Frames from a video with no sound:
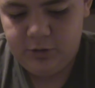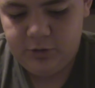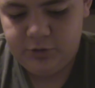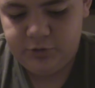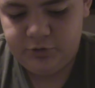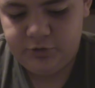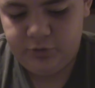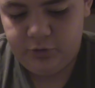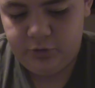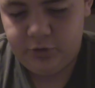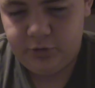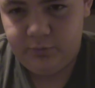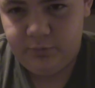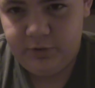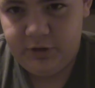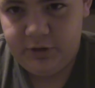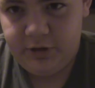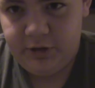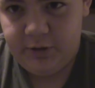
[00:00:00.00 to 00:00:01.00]
started
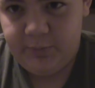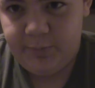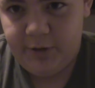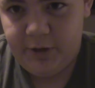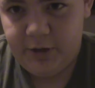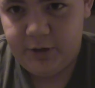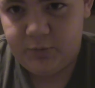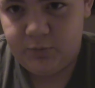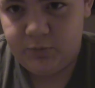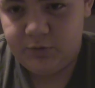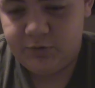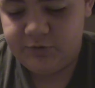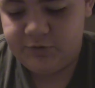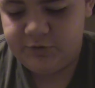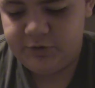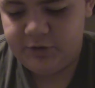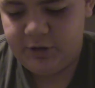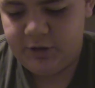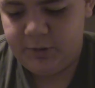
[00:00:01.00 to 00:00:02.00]
making it bad,
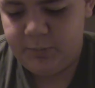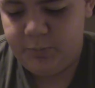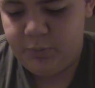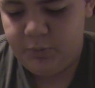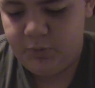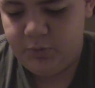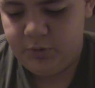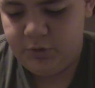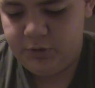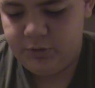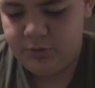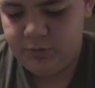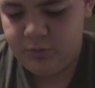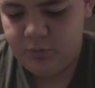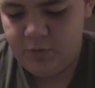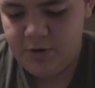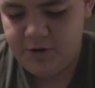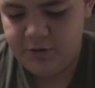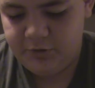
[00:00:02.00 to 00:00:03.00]
was I put
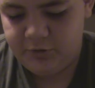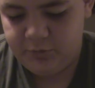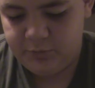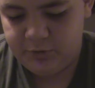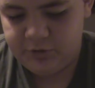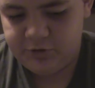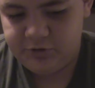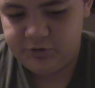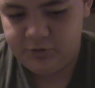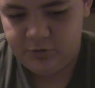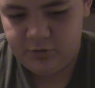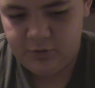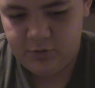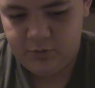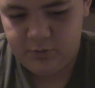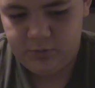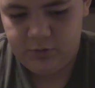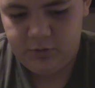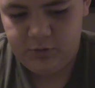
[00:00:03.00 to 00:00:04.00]
way too much
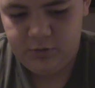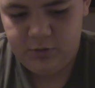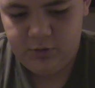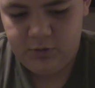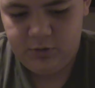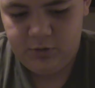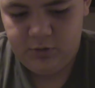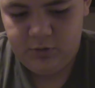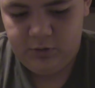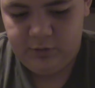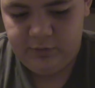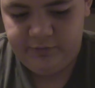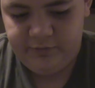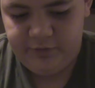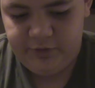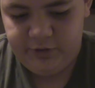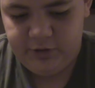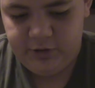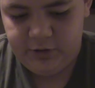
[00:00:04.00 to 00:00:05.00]
silicone over
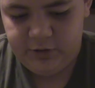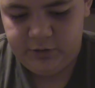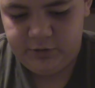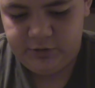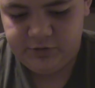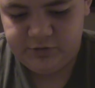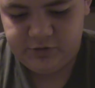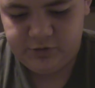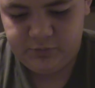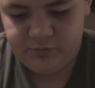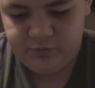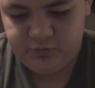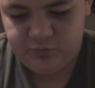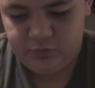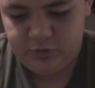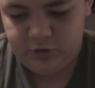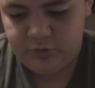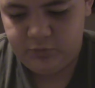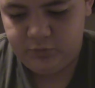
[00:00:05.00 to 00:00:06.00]
the gun because it was
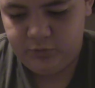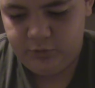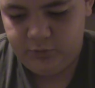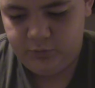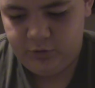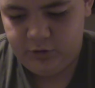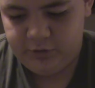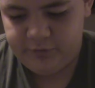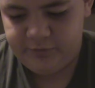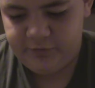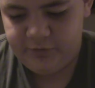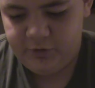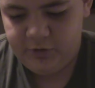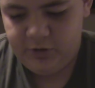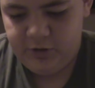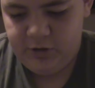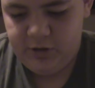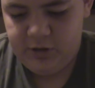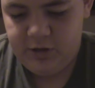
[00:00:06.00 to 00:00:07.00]
running really rough,
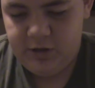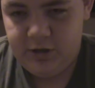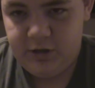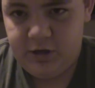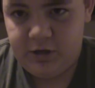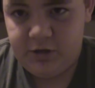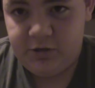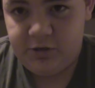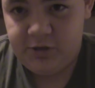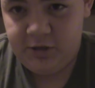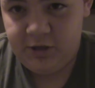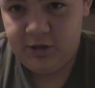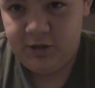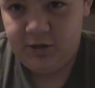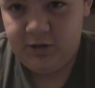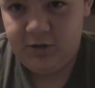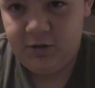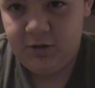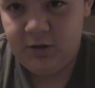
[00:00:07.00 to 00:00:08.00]
and I
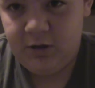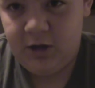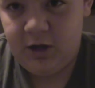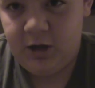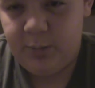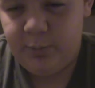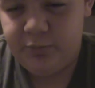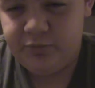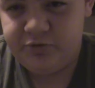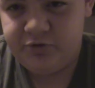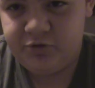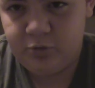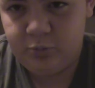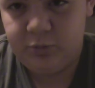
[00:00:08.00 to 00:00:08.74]
think I put so